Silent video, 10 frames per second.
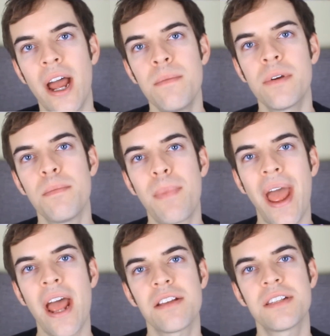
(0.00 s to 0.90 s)
I'm gonna
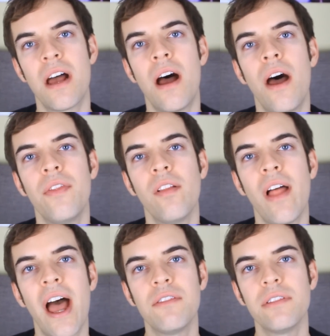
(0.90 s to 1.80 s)
pass on the
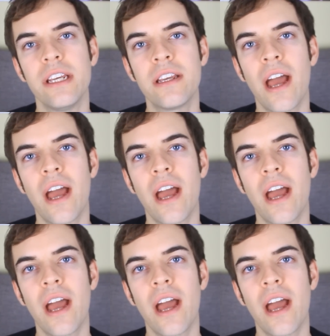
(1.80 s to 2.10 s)
LiveLeak